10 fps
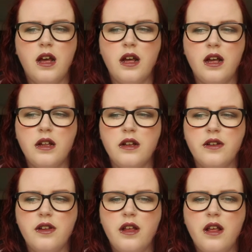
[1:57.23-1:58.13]

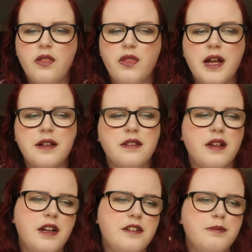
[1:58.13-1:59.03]
And that's
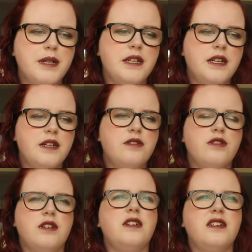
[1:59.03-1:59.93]
kind of been
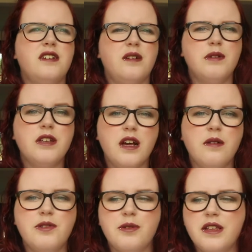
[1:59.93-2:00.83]
interesting to come to
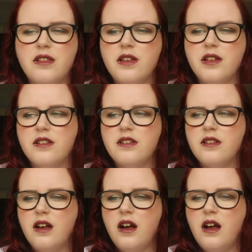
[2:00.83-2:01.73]
terms with,
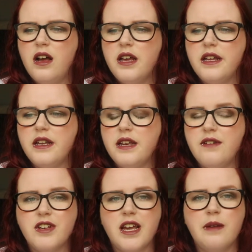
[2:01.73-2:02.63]
because I
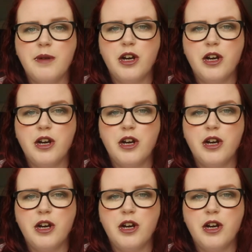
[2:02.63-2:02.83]
never came